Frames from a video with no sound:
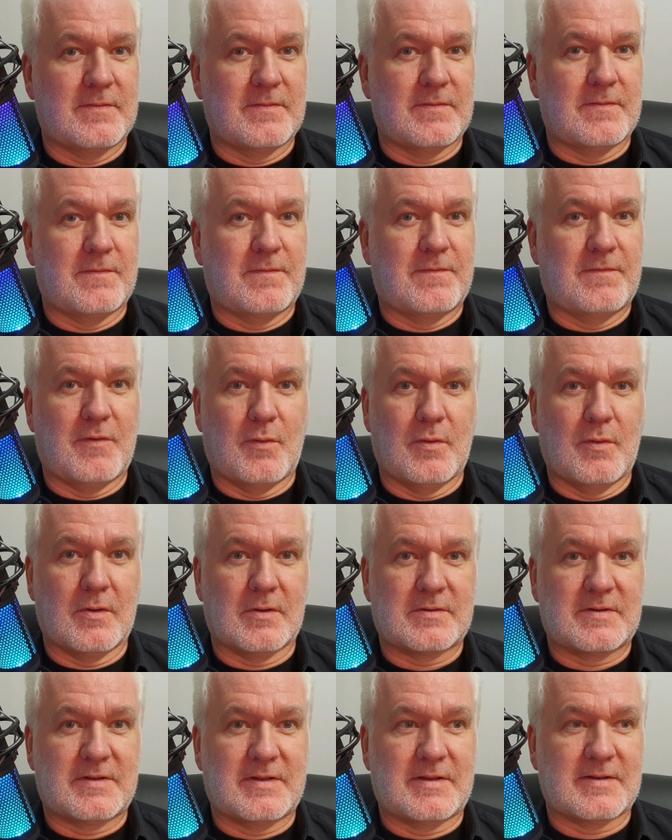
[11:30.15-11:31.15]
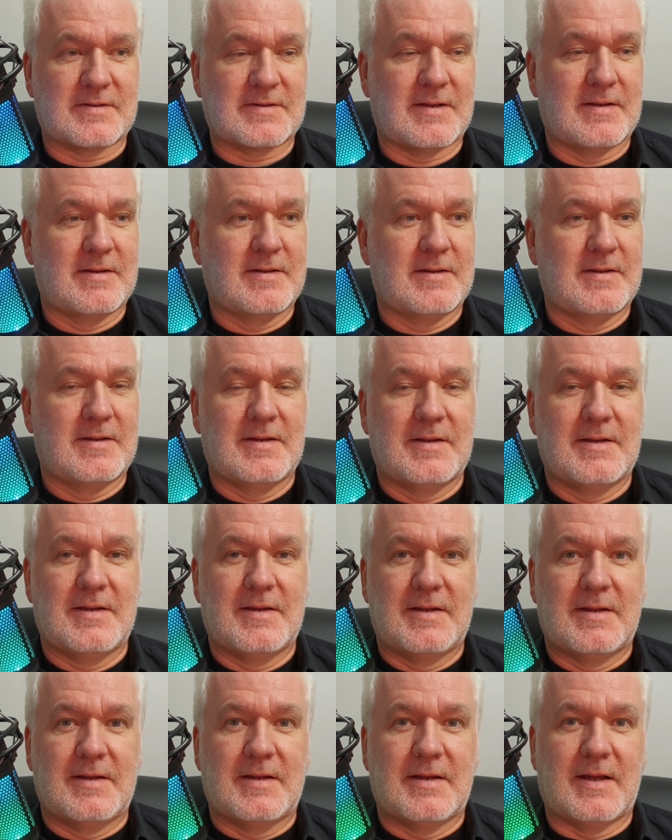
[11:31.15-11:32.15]
fault
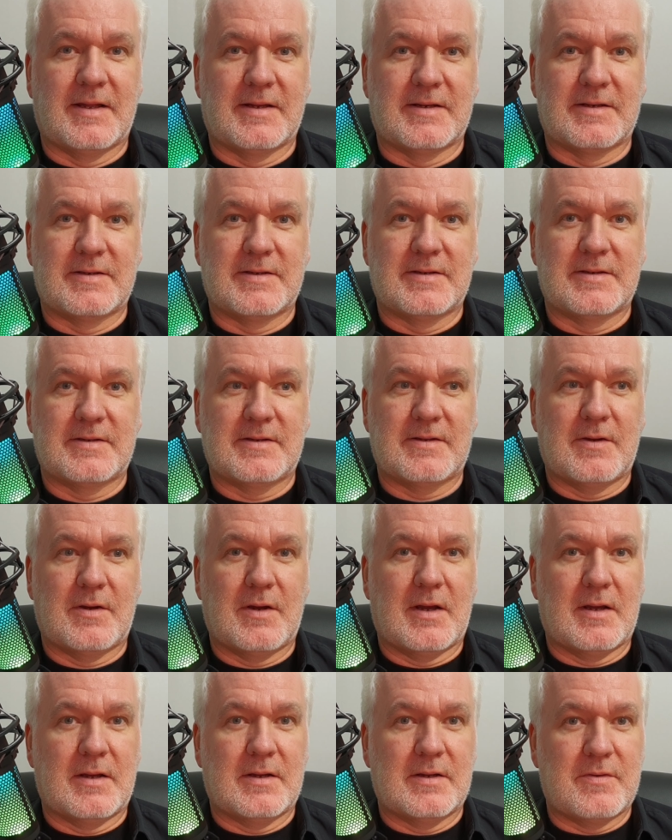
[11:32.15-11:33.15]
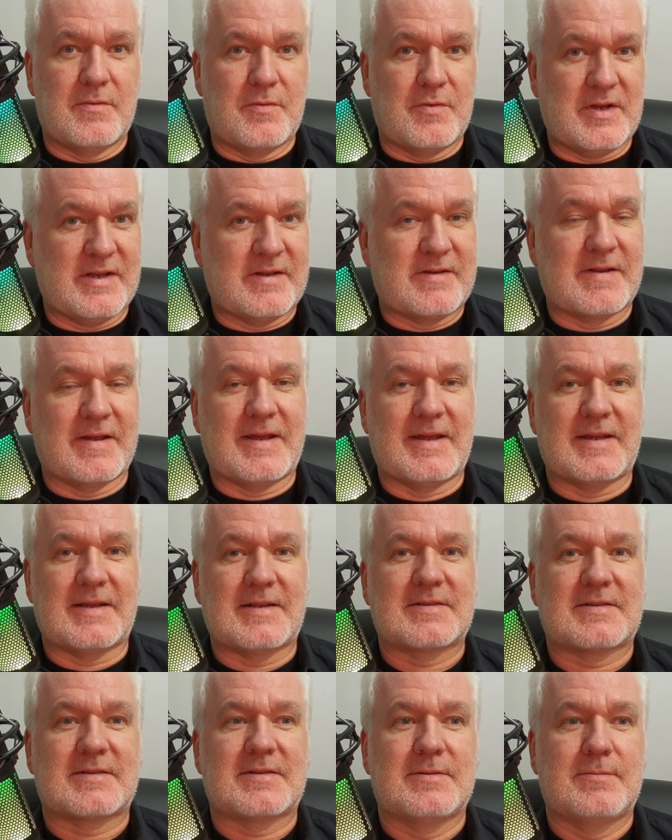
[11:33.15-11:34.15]
and
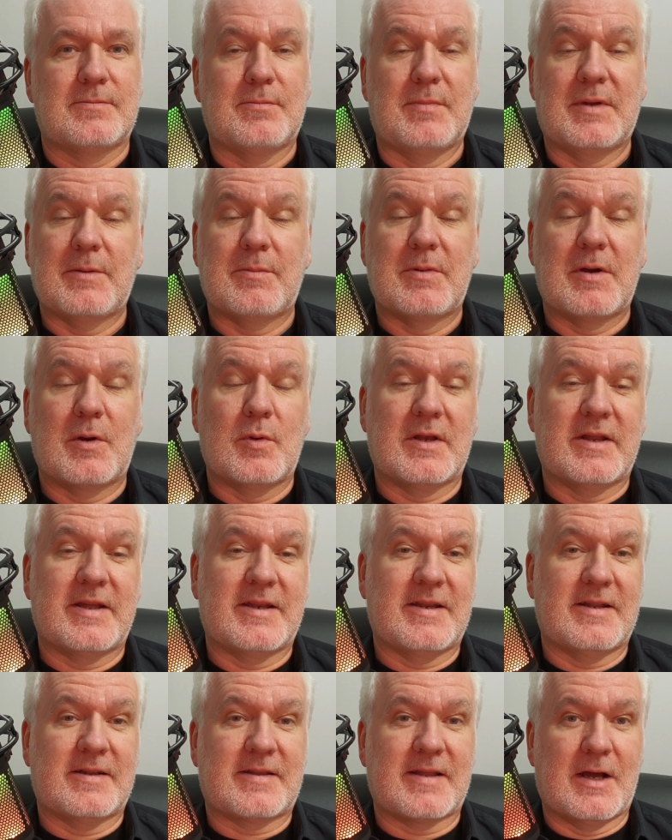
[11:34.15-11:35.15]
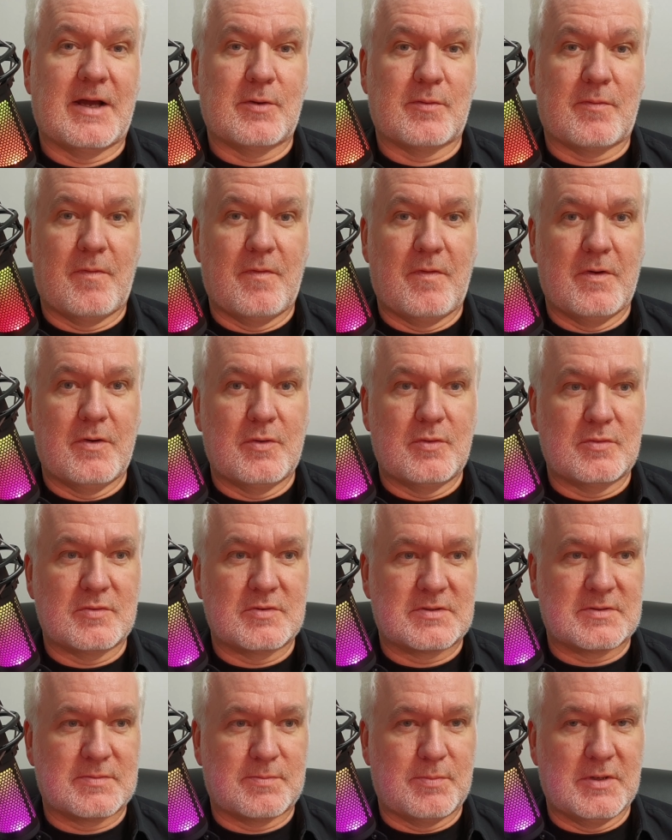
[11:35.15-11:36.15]
retakes, maybe I will edit out
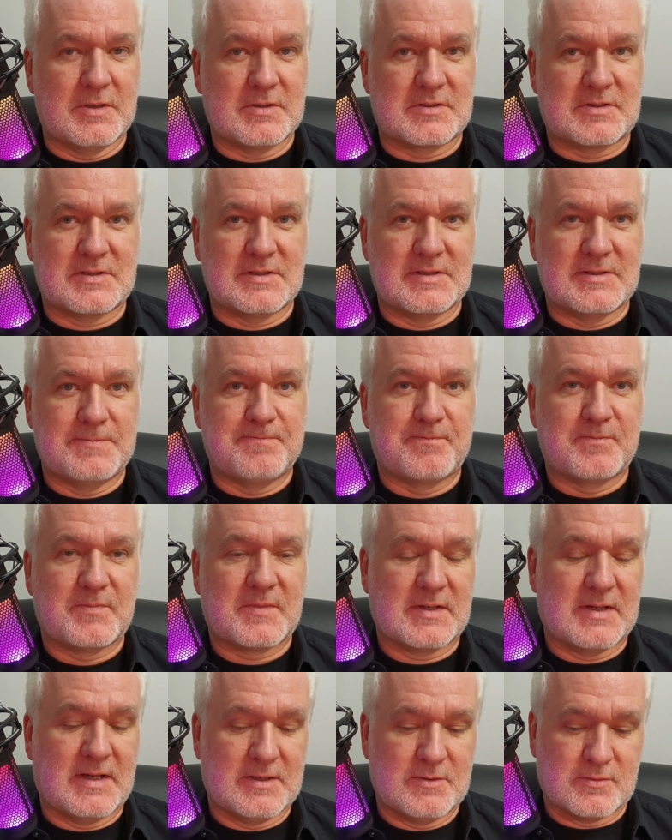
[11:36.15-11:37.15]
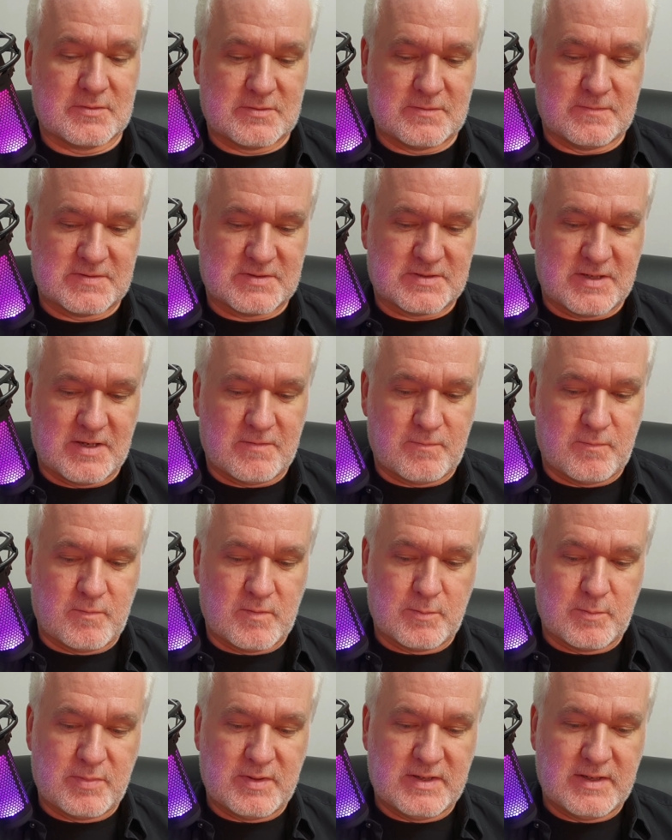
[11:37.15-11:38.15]
those, but a lot of stuff will
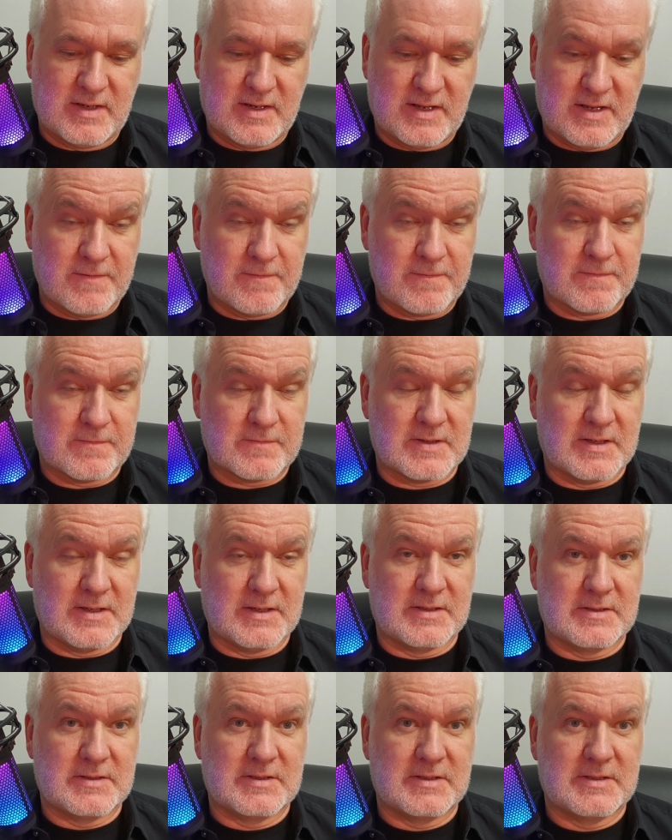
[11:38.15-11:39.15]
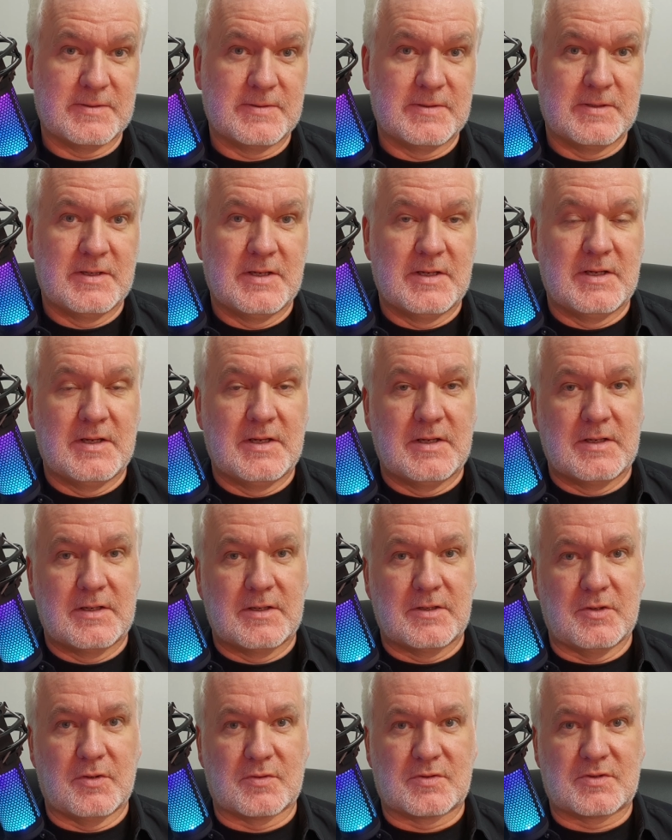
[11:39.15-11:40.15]
be left, and
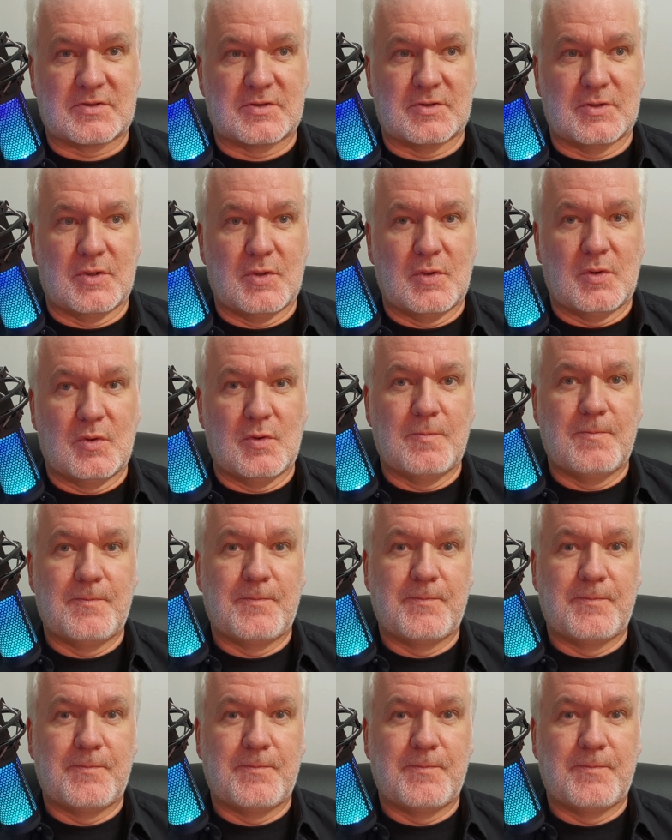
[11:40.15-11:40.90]
not so